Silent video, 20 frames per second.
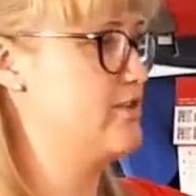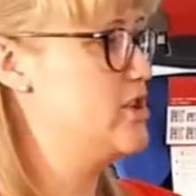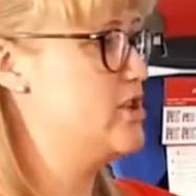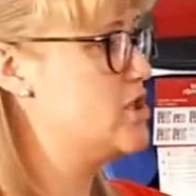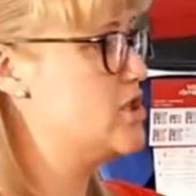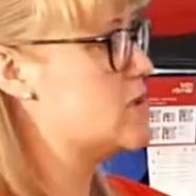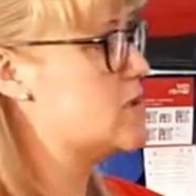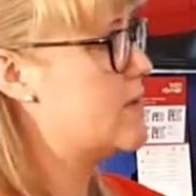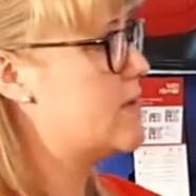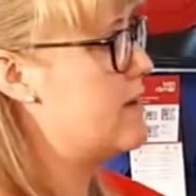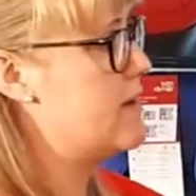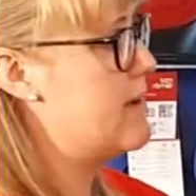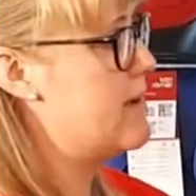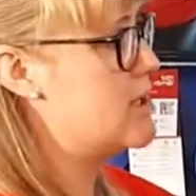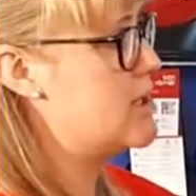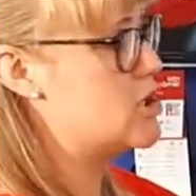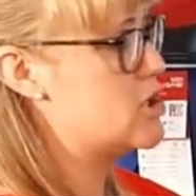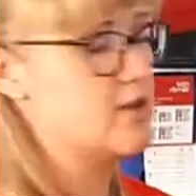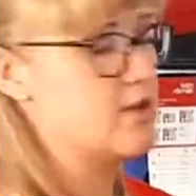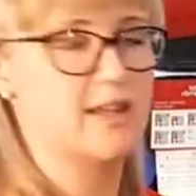You just want to make
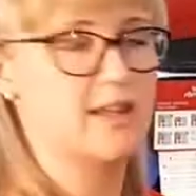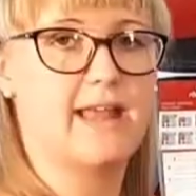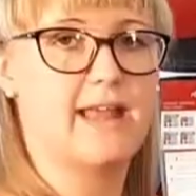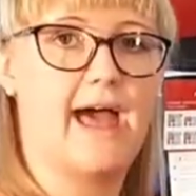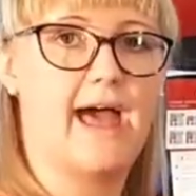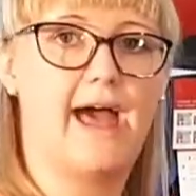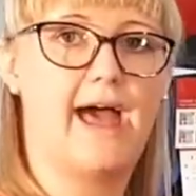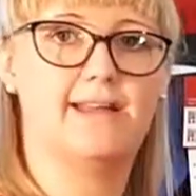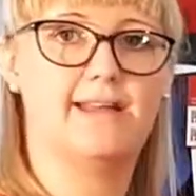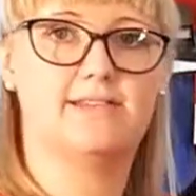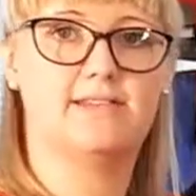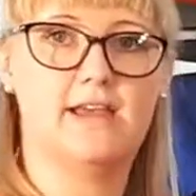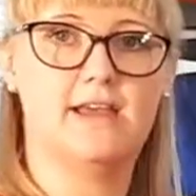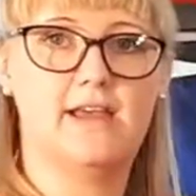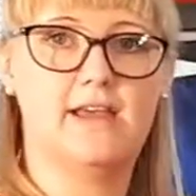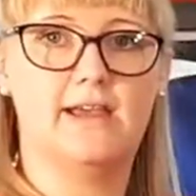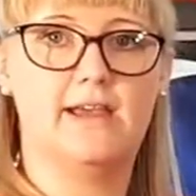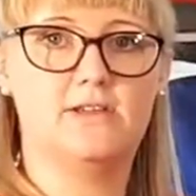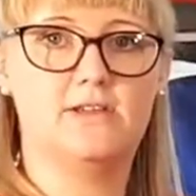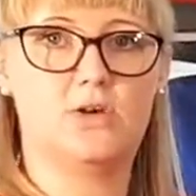sure that their head
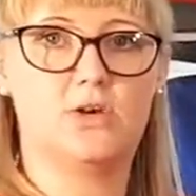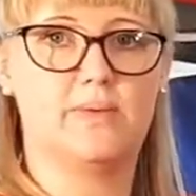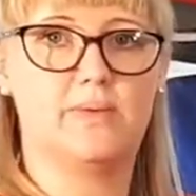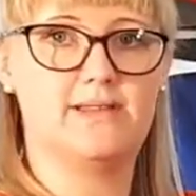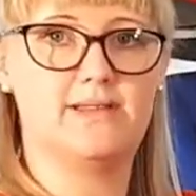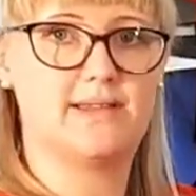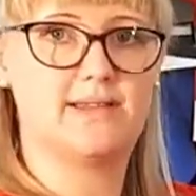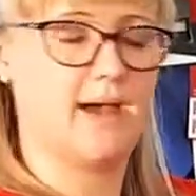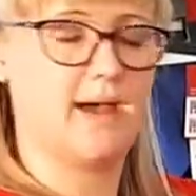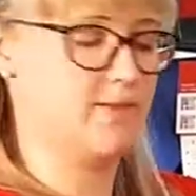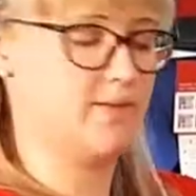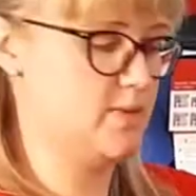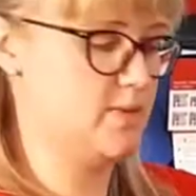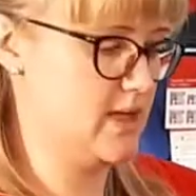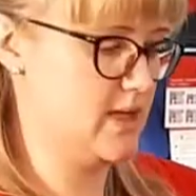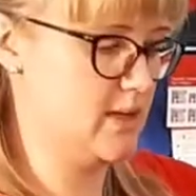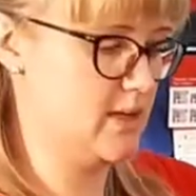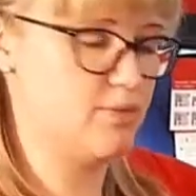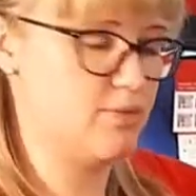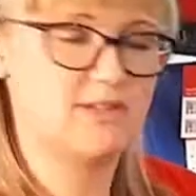is always kept
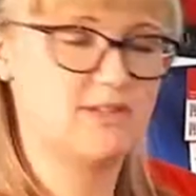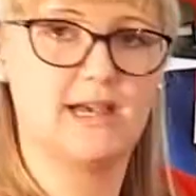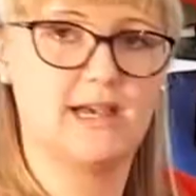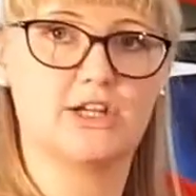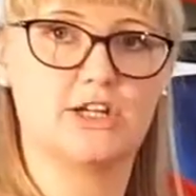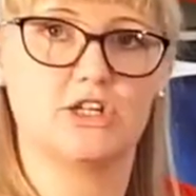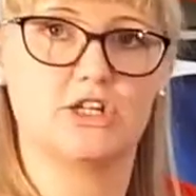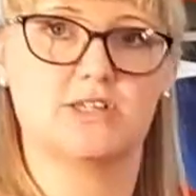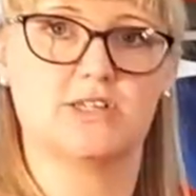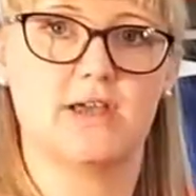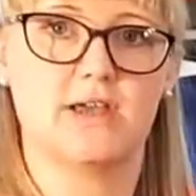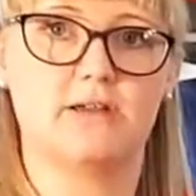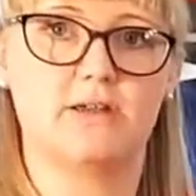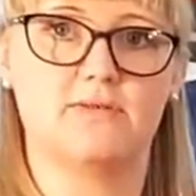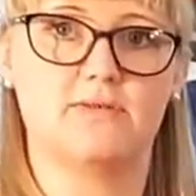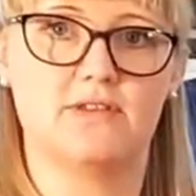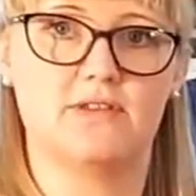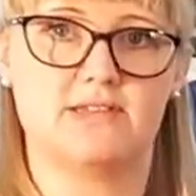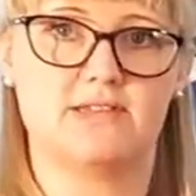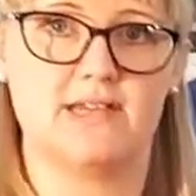within the protection zone of
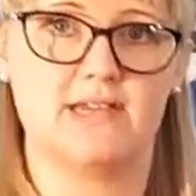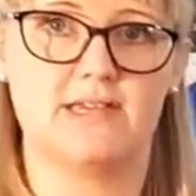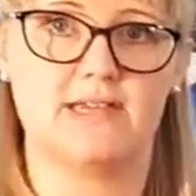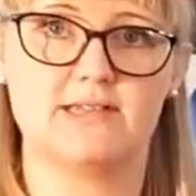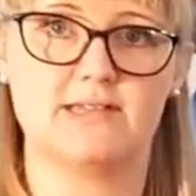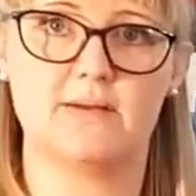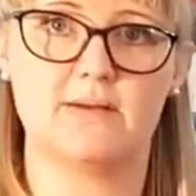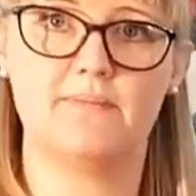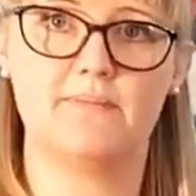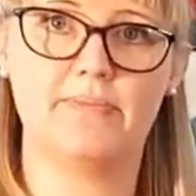the seat.